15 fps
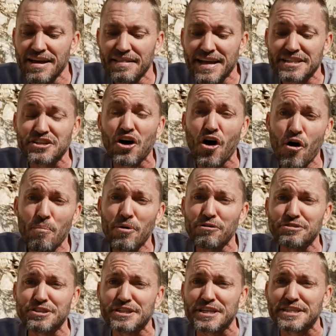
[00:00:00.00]
That's
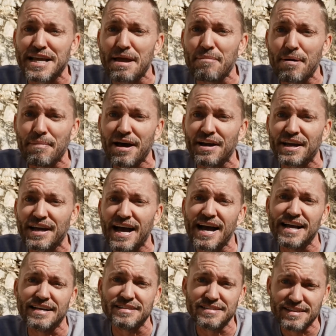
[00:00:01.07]
almost the same amount of
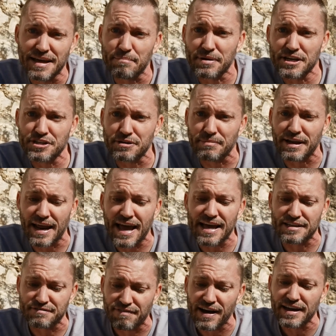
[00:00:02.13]
guys that Benjamin
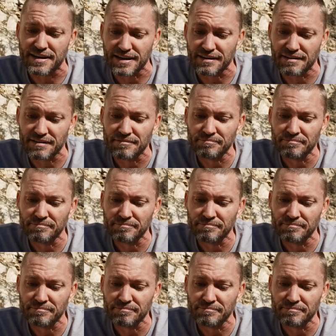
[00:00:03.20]
has fighting.